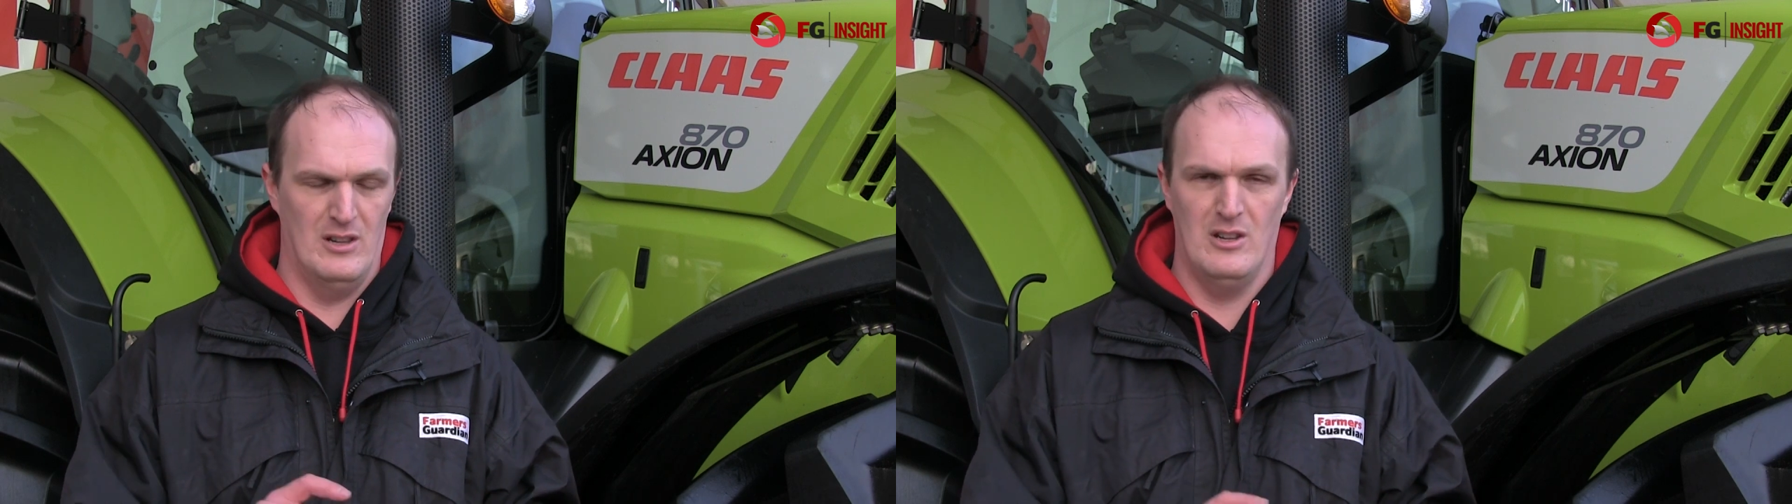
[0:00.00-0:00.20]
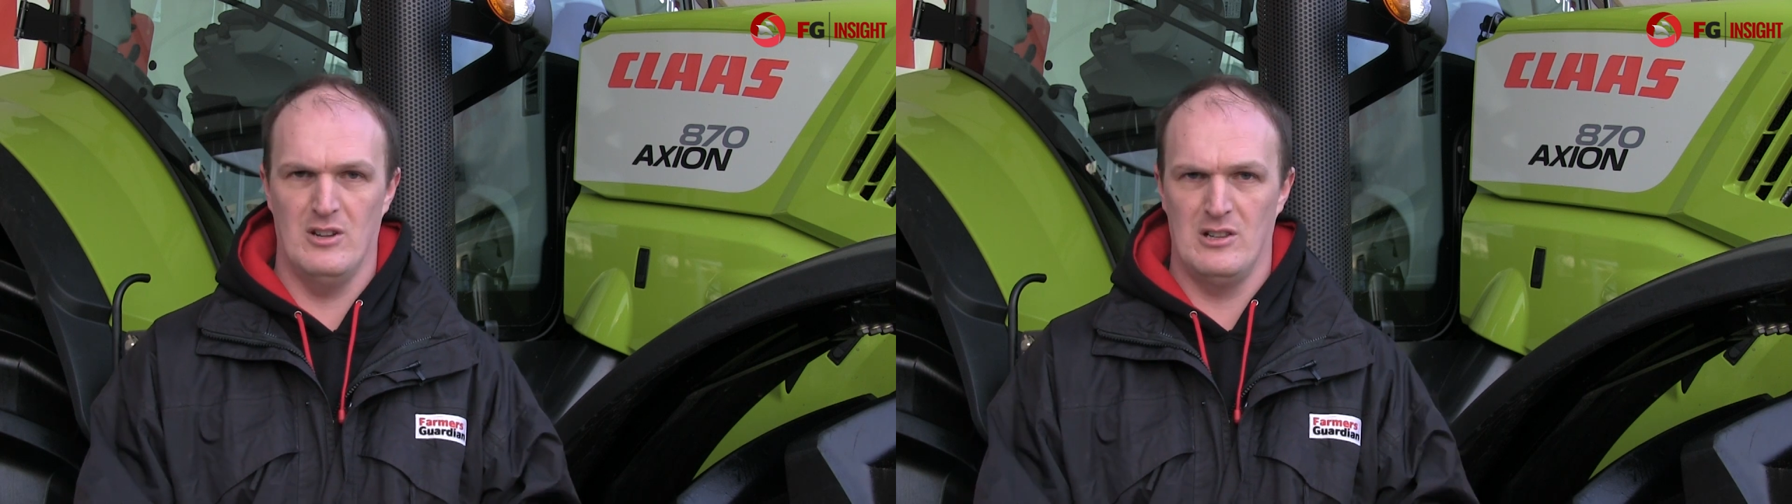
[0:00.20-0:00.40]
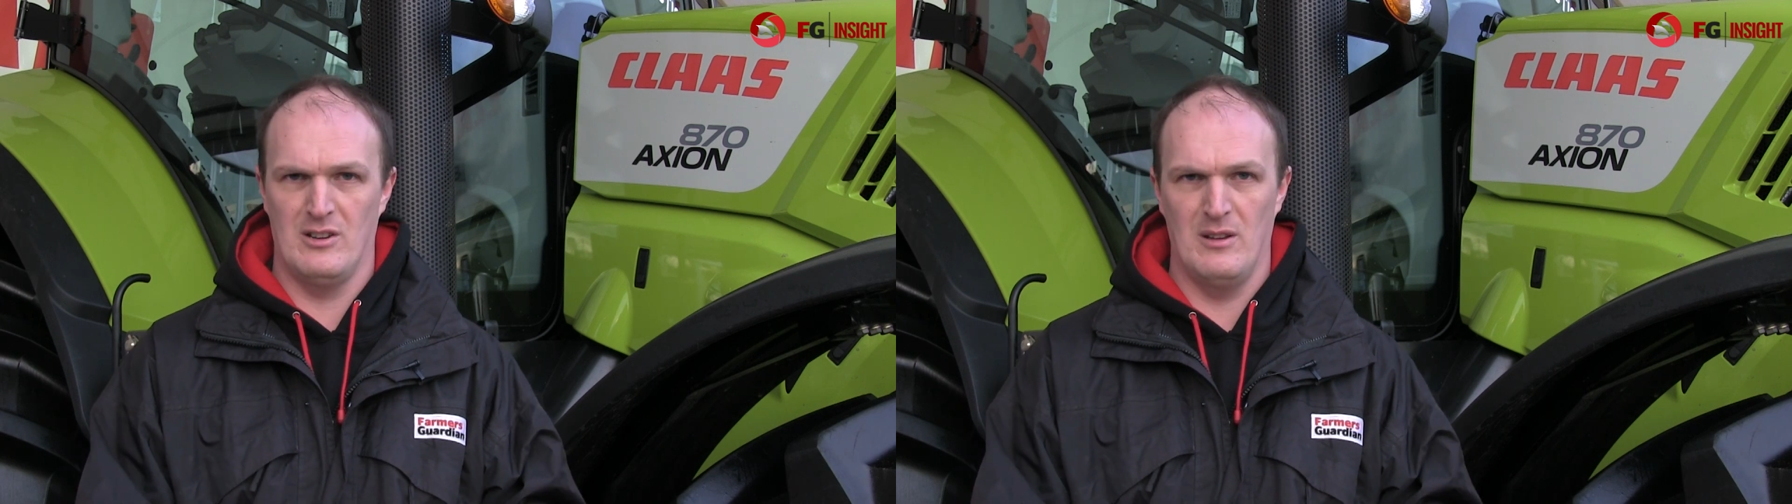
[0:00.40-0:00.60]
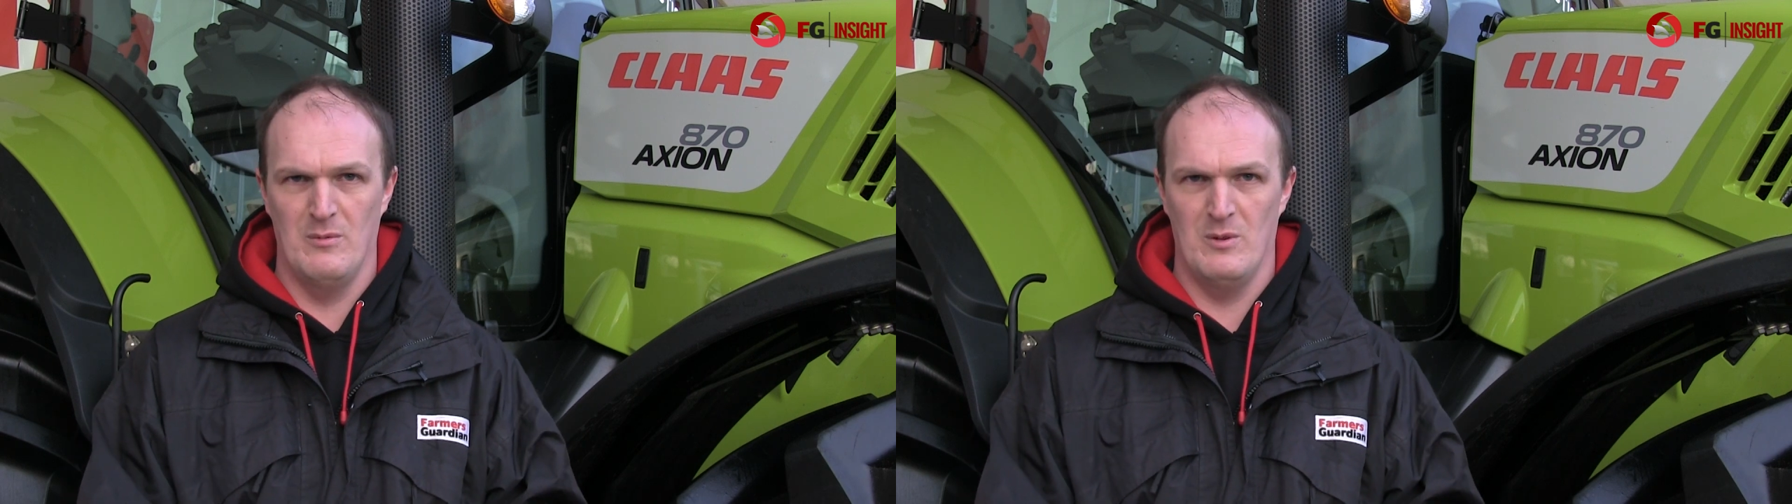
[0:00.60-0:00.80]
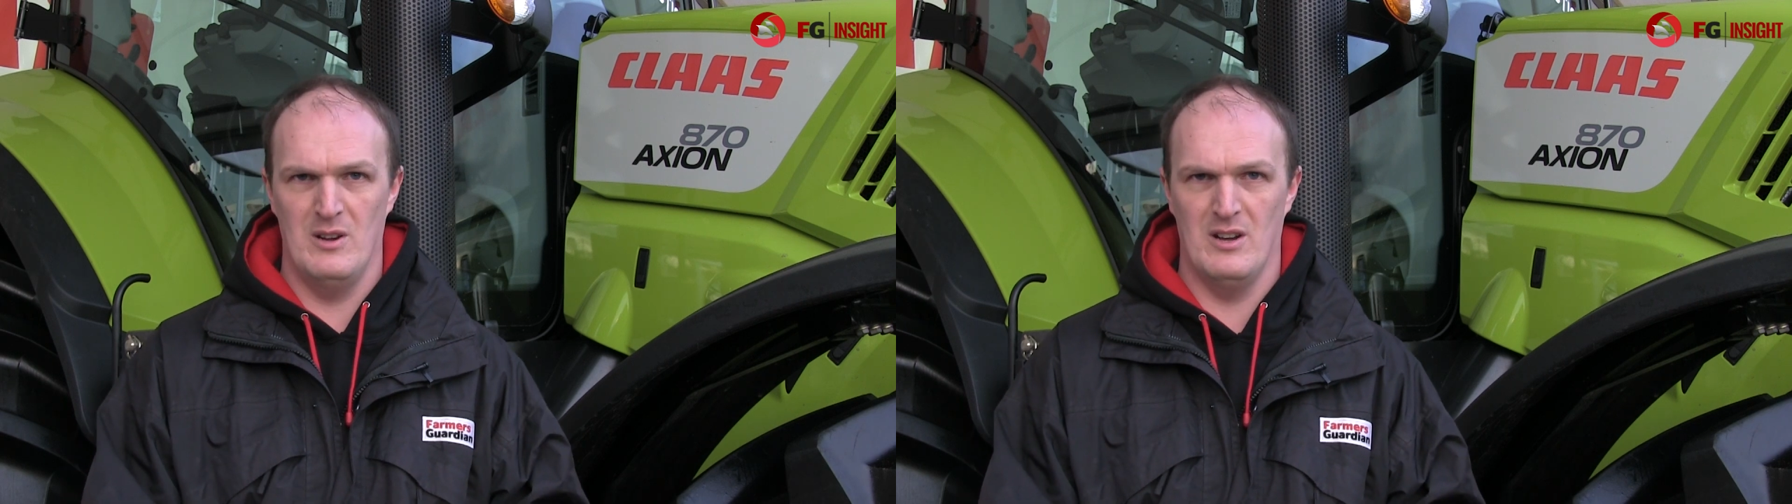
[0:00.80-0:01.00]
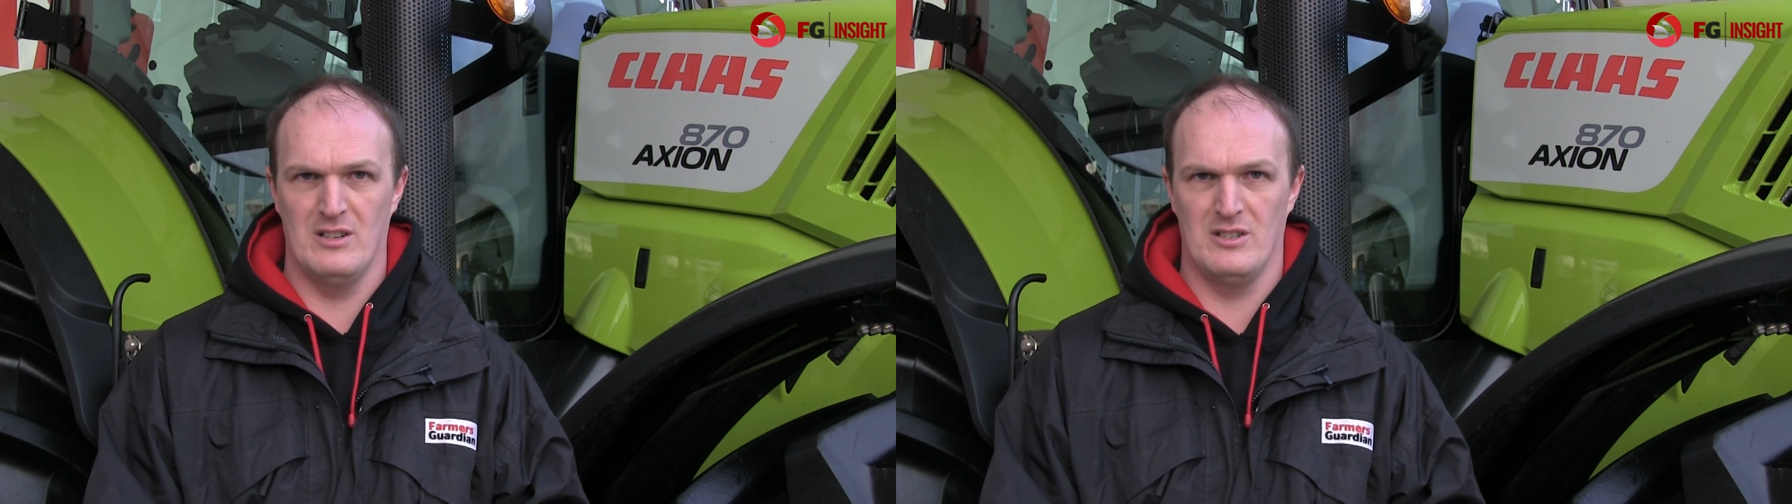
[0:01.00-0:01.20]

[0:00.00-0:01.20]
load lugging work